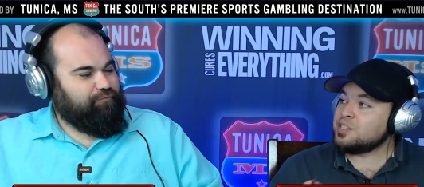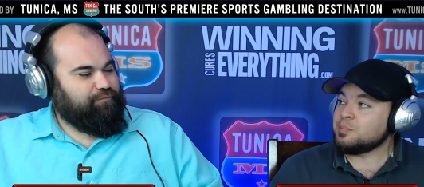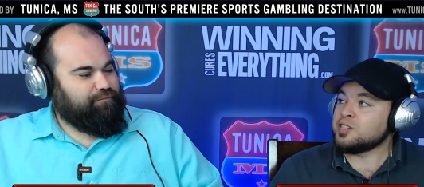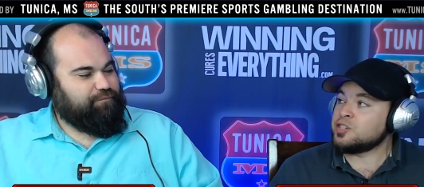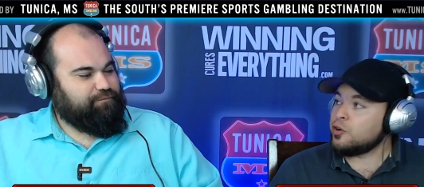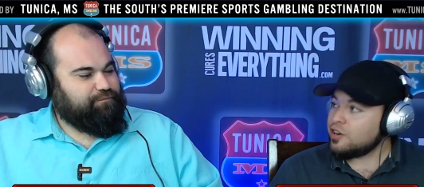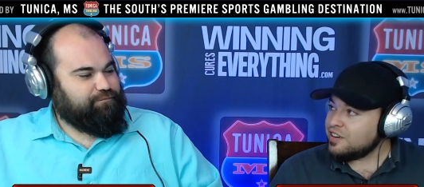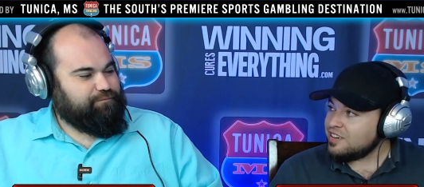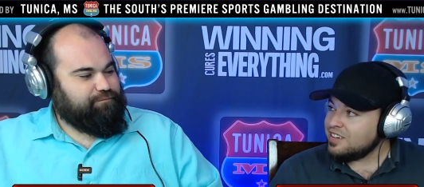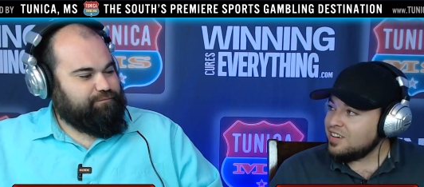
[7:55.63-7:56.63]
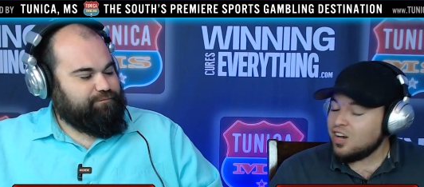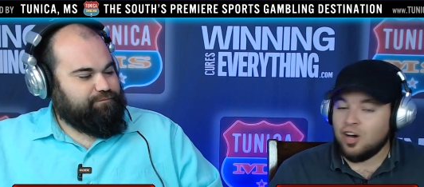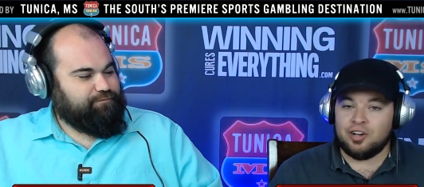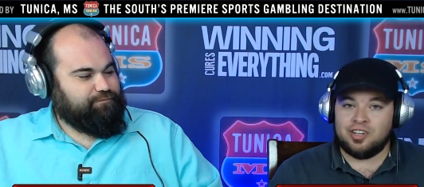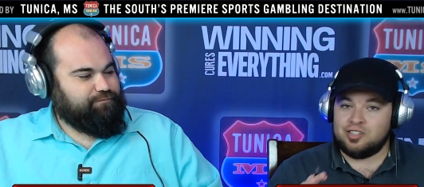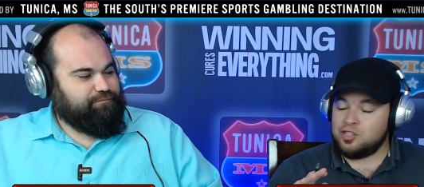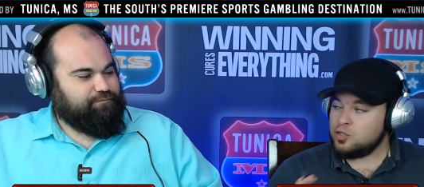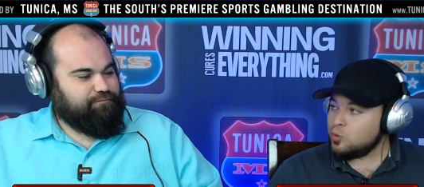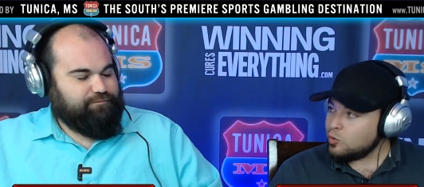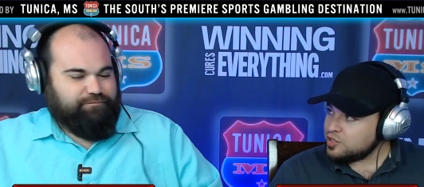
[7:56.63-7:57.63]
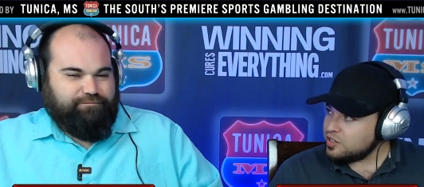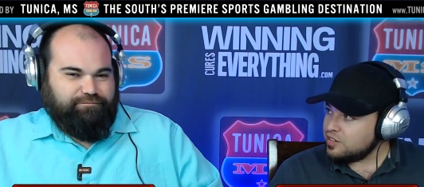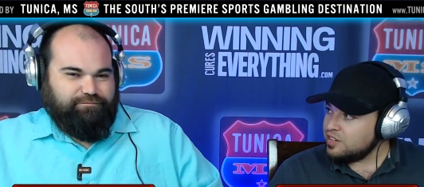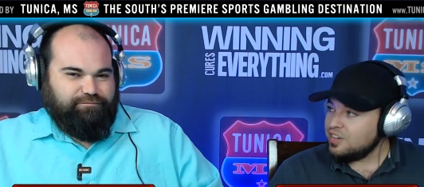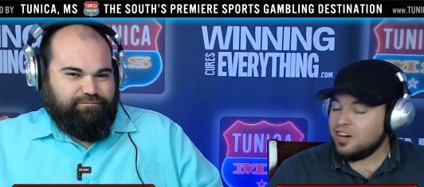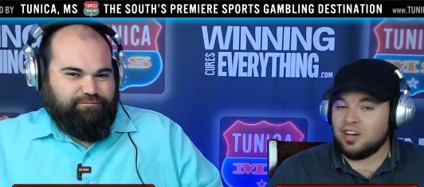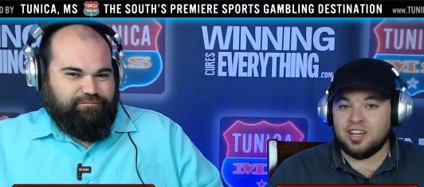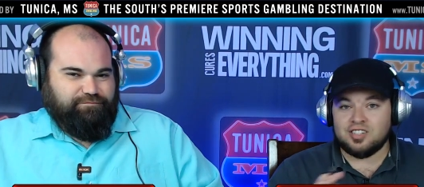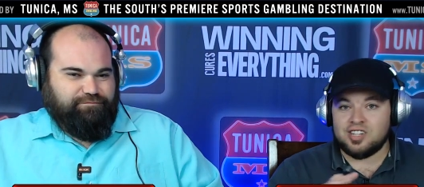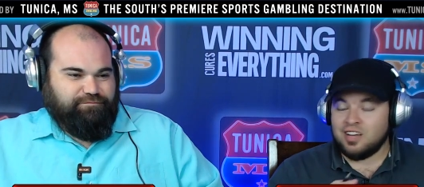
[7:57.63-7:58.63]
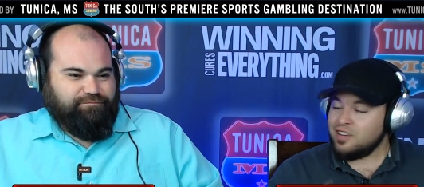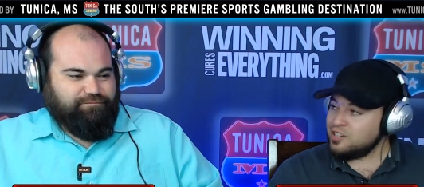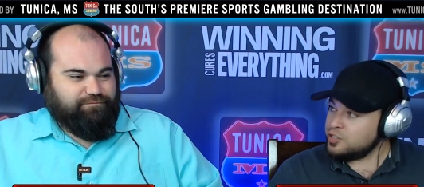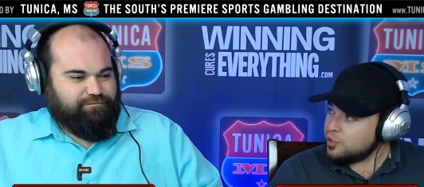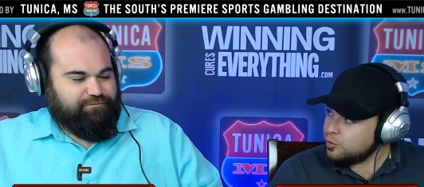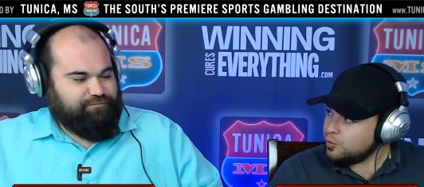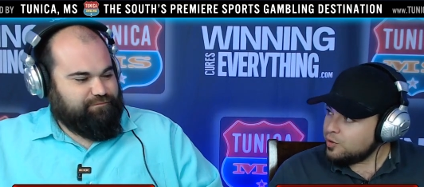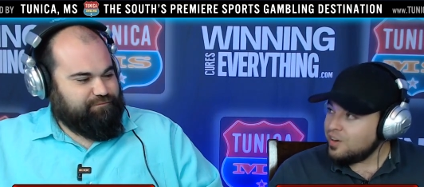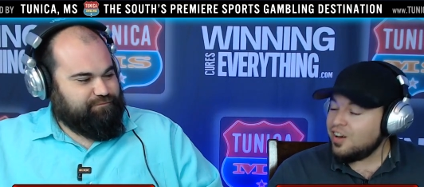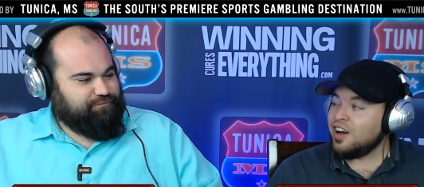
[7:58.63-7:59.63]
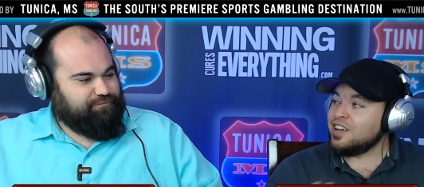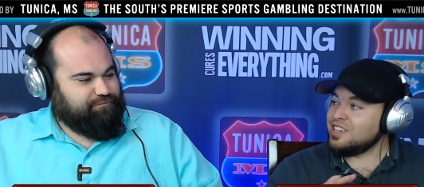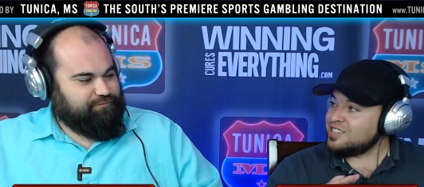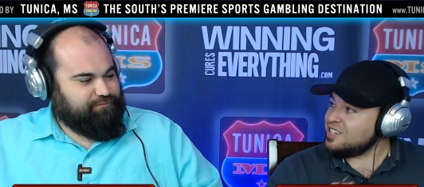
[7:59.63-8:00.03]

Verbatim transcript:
Speaker 1: Missouri, against Georgia, against LSU, against